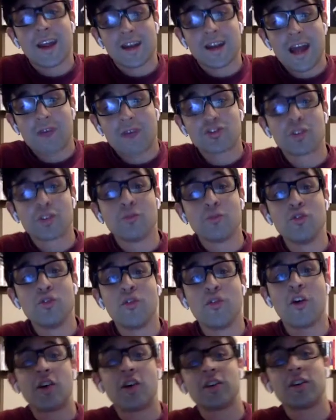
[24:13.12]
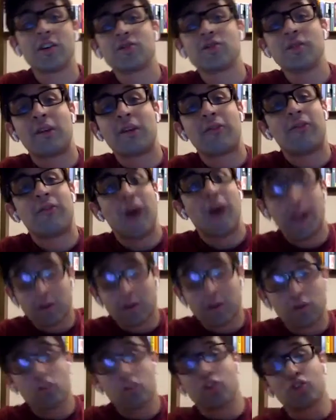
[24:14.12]
Now to move on to the
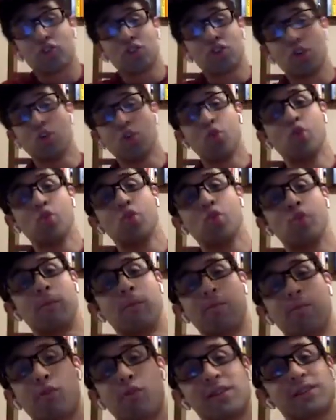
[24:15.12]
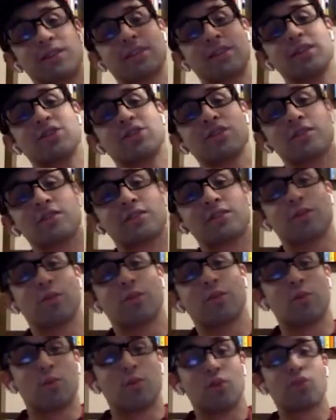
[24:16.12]
final 2 prestigious
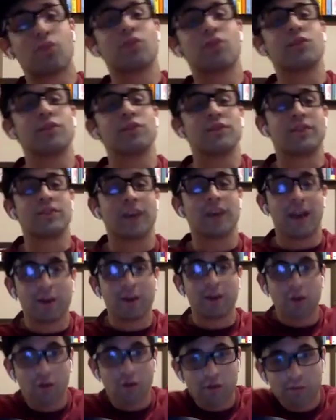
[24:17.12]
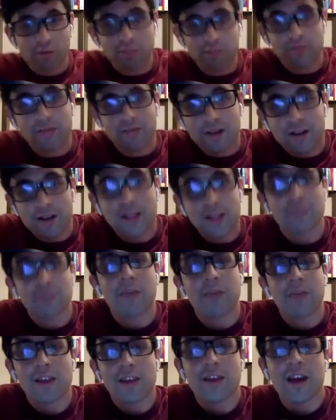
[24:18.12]
awards. I hope fucking
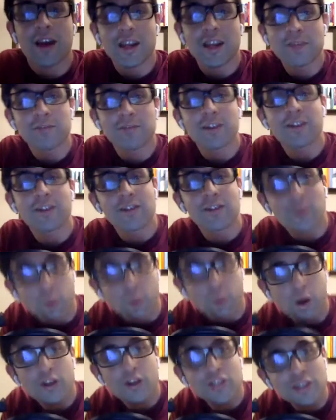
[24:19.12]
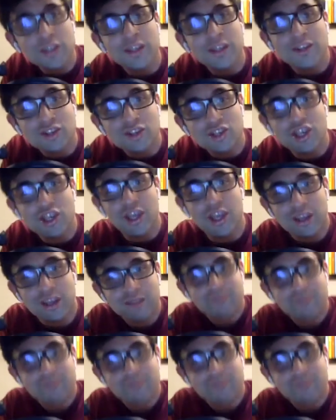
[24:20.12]
Man United players are watching this shit.